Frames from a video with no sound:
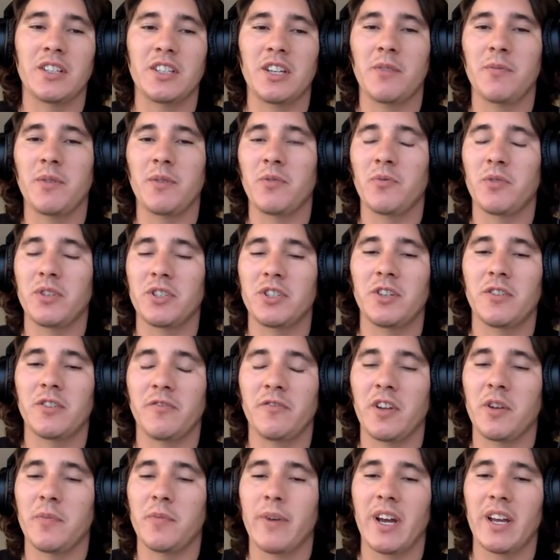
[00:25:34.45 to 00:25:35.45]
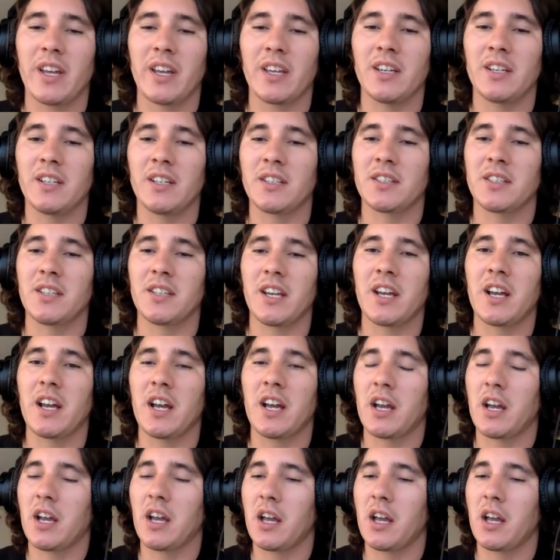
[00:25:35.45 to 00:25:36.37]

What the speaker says: tell me what your feedback is. Like,